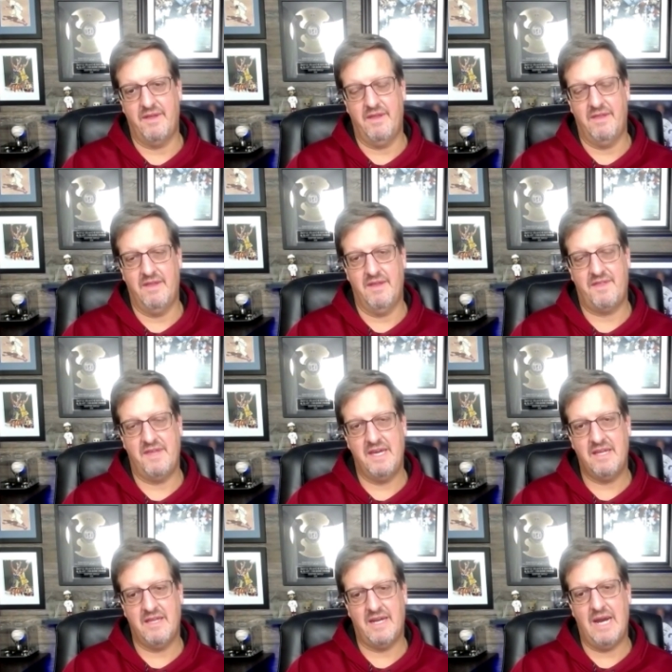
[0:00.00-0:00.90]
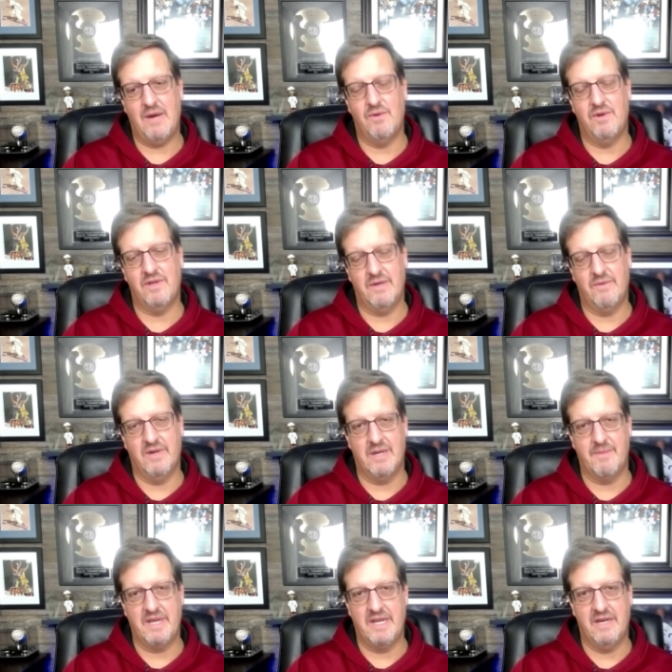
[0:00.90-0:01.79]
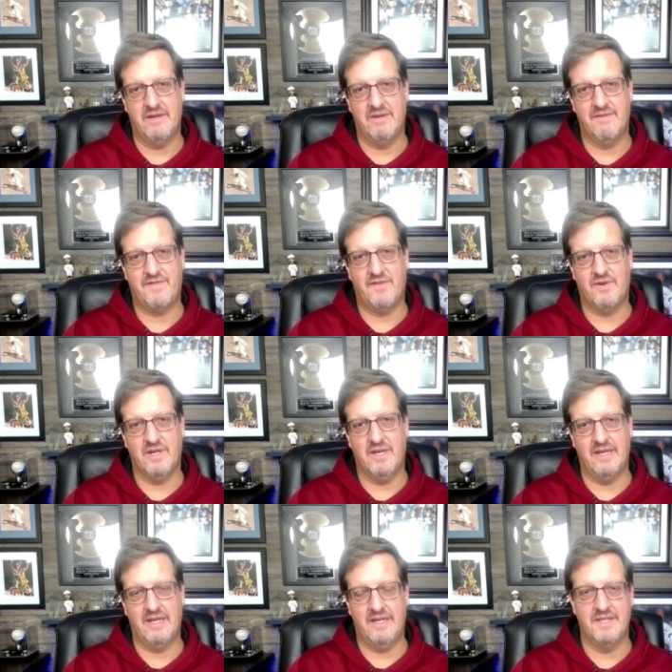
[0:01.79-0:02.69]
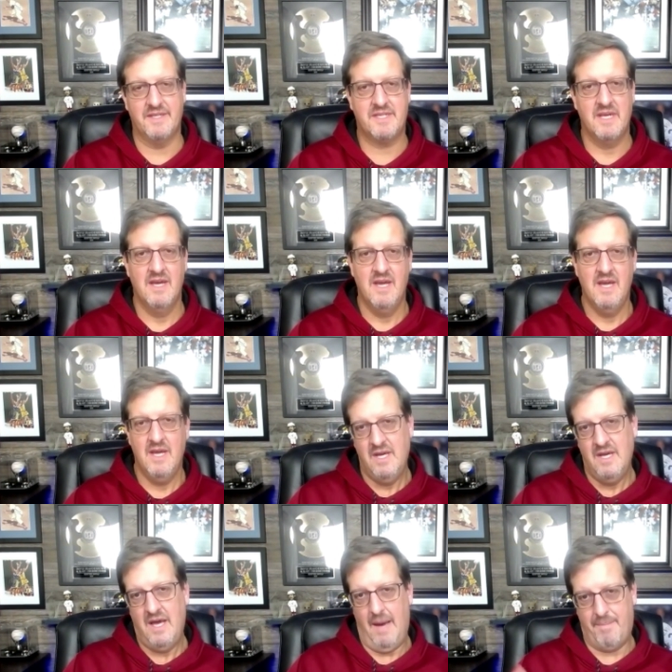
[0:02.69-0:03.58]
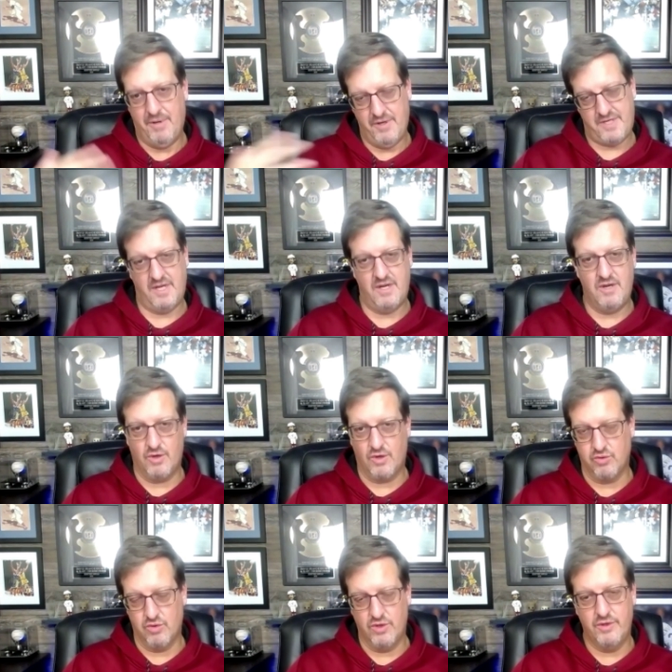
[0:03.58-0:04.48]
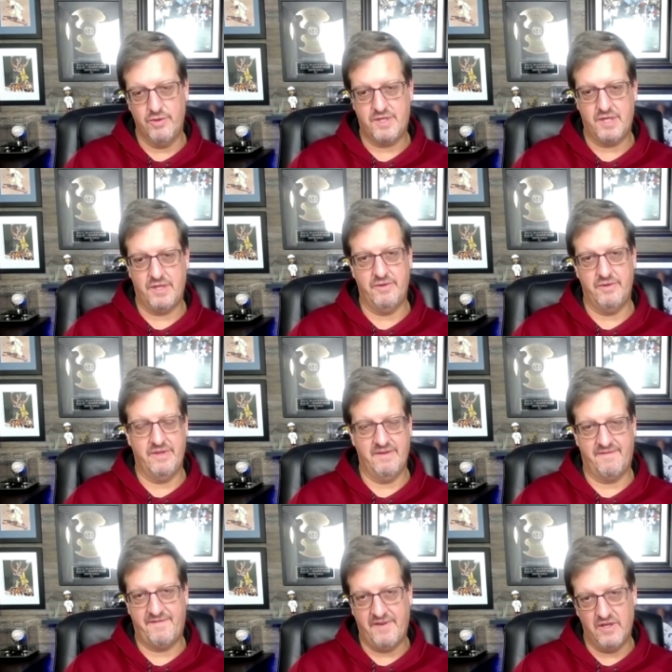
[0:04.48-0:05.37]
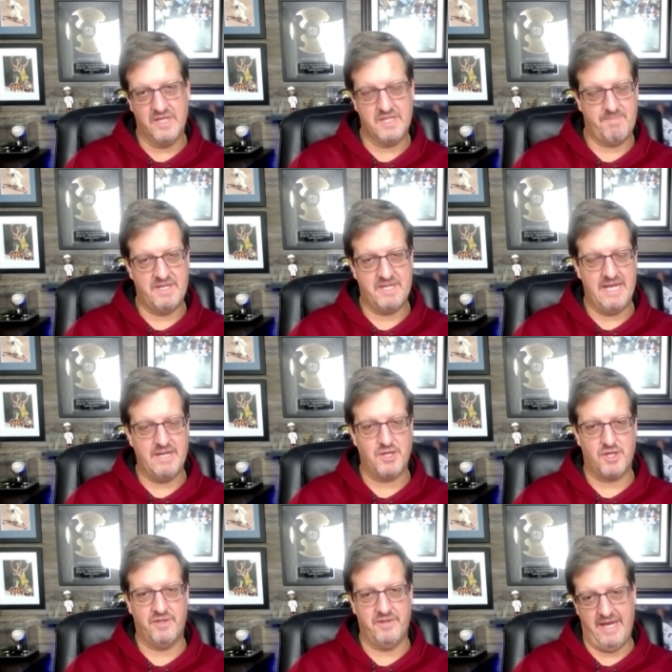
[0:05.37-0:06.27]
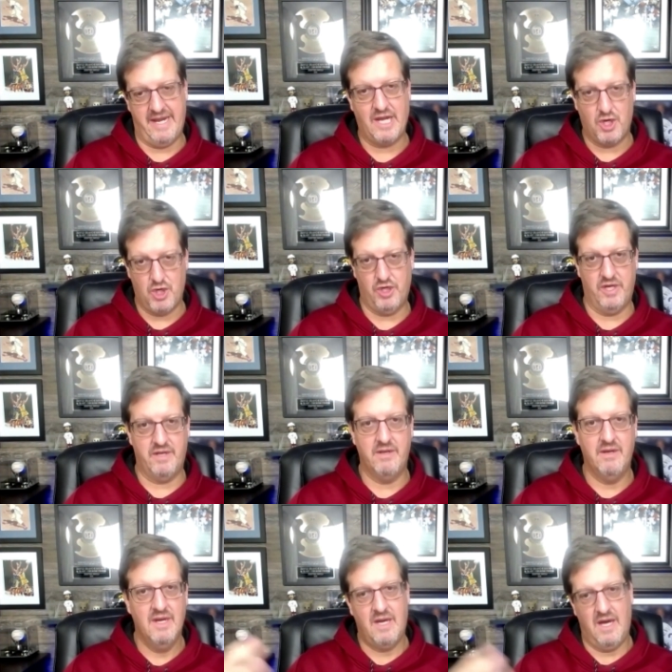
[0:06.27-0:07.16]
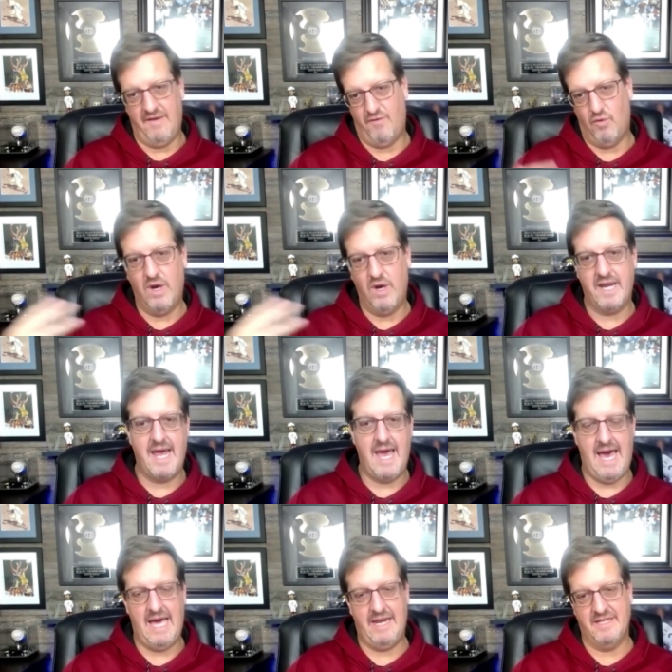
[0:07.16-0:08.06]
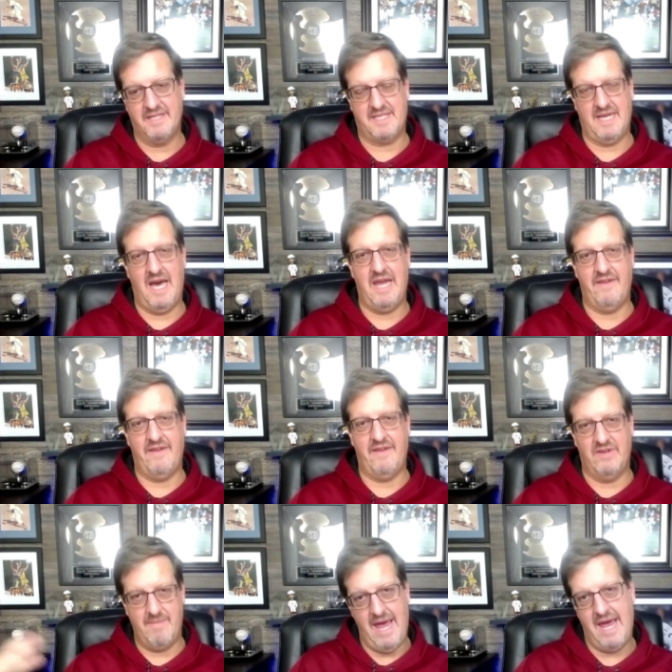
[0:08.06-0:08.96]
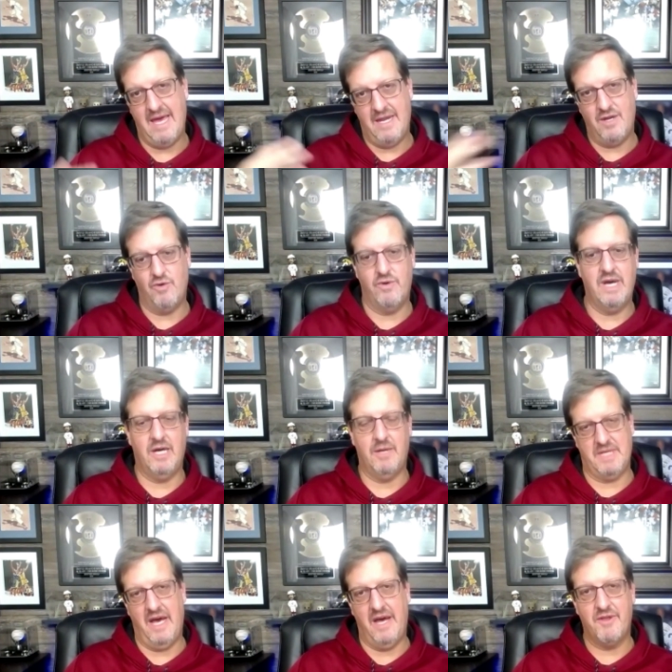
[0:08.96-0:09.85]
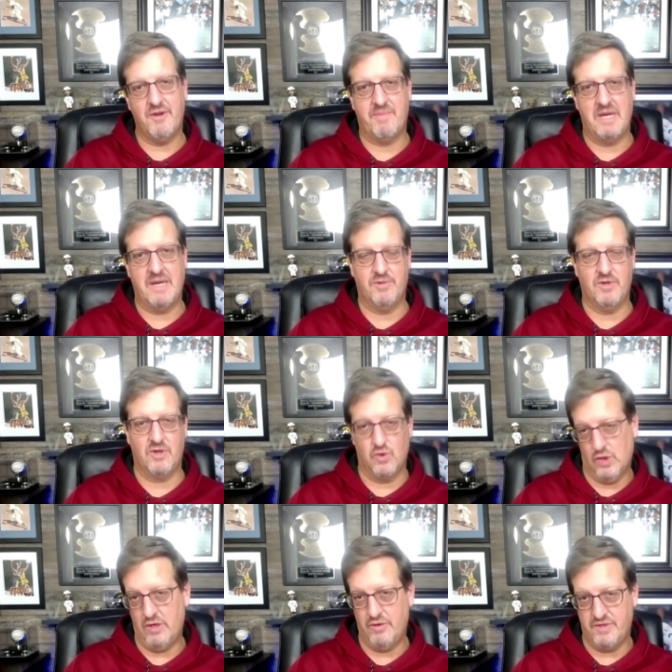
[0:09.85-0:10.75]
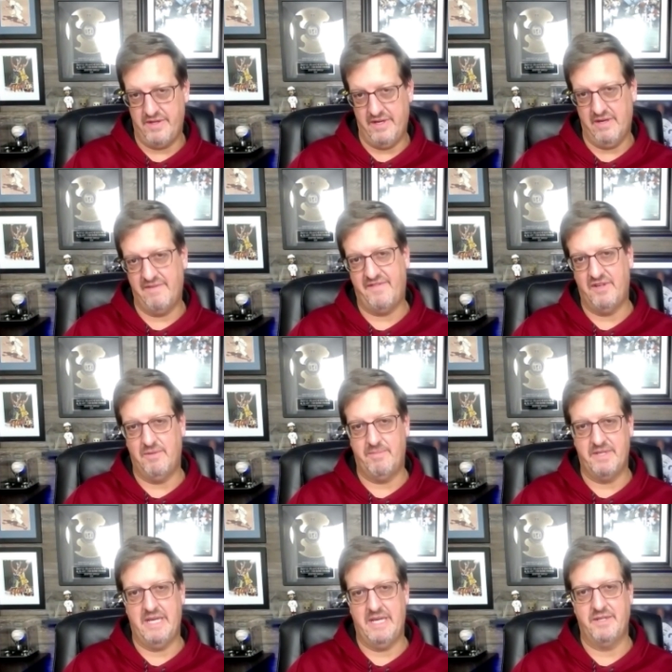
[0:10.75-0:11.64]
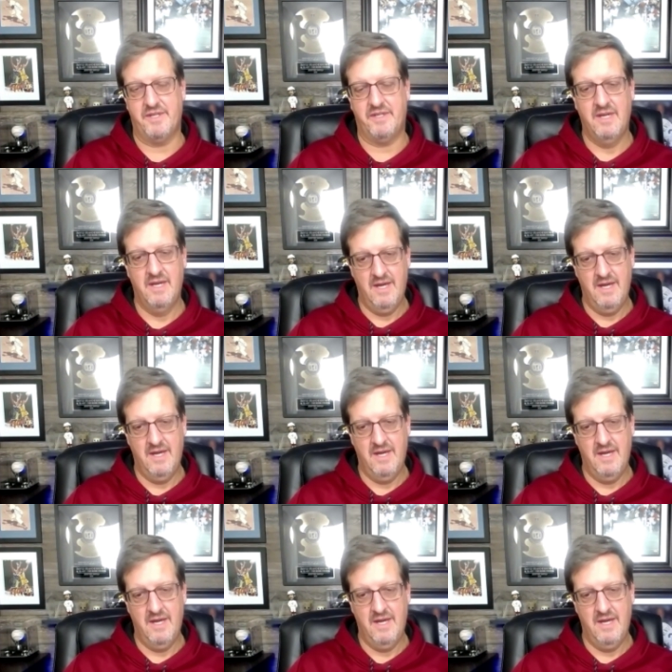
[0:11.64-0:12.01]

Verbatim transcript: The the thing that I really want to be known for is a person who grew to the fullest potential that he could of what he had inside of him and who helped other people grow to their full potential.